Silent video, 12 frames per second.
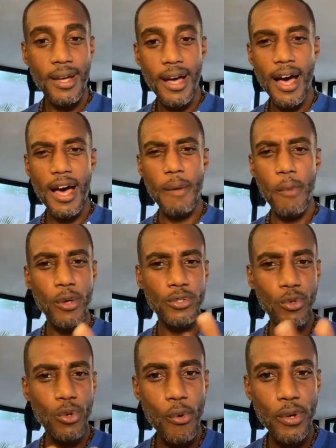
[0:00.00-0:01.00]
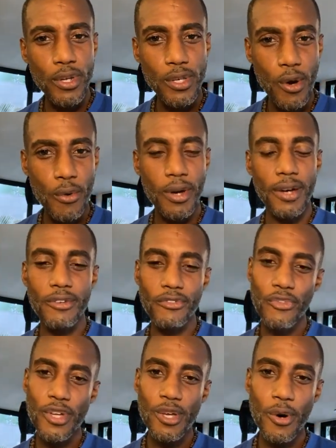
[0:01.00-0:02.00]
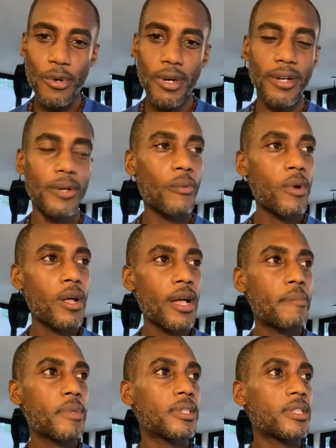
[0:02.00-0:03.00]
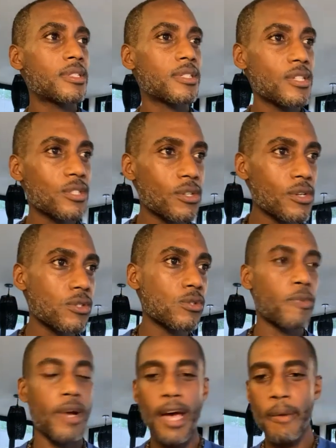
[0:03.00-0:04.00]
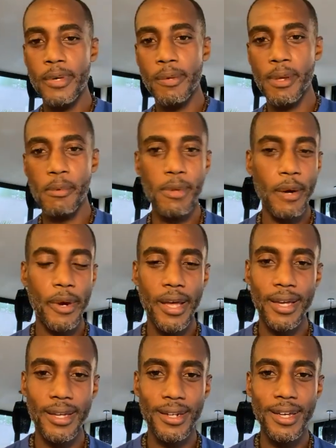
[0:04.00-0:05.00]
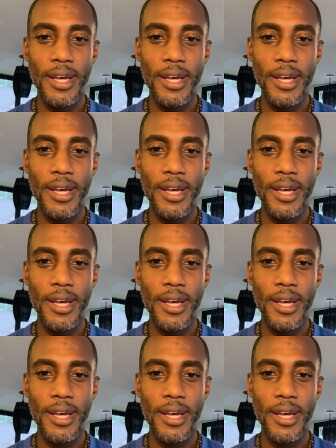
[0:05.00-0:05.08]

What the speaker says: I'm also going to yoga, free yoga. Well, I meet these sisters, super happy, blah, blah, blah, we're hanging.